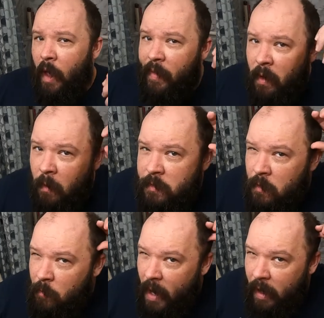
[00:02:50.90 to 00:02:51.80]
And then
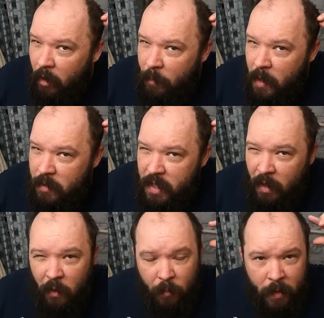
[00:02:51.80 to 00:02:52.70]
also my hair up here is getting a
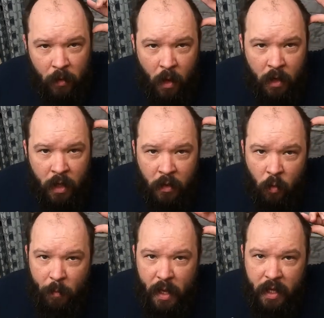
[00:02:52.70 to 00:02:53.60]
little bit long.
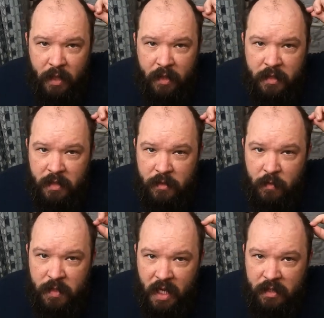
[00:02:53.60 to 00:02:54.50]
Normally I cut this as soon
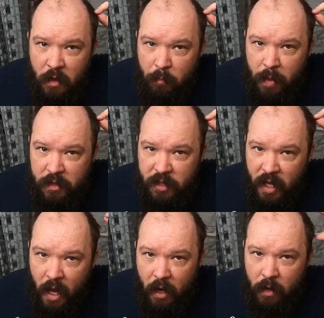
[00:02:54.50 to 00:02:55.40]
as I can start pinching
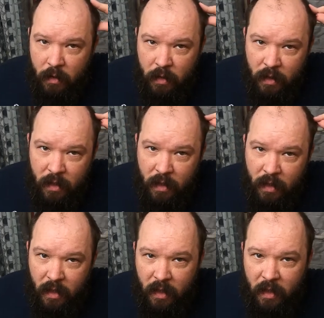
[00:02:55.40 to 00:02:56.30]
hair,
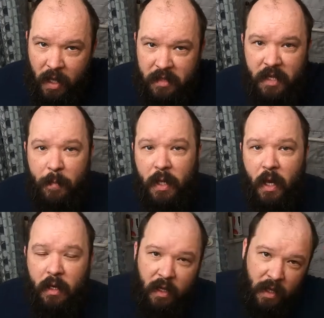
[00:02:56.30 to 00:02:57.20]
it's time to
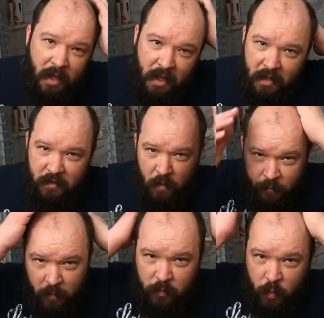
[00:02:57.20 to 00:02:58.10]
cut. So it
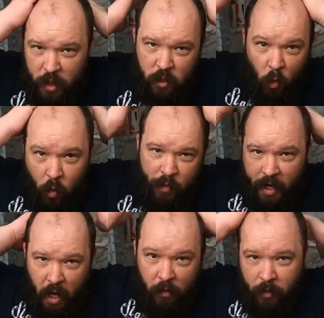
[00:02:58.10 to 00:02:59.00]
feels weird growing it
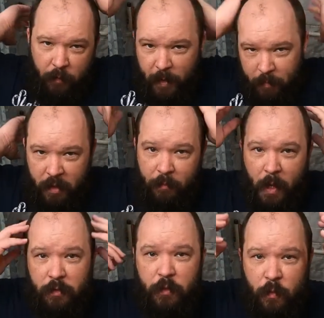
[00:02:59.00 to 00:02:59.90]
out a little bit, but in
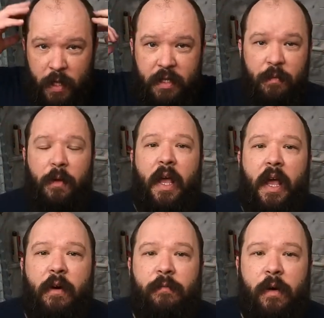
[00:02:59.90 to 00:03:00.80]
about two weeks, we're gonna
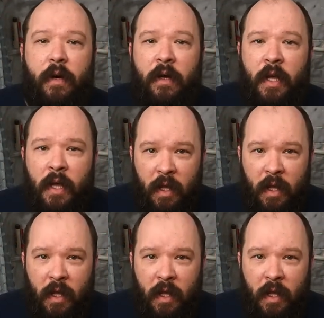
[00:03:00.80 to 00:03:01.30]
have, uh,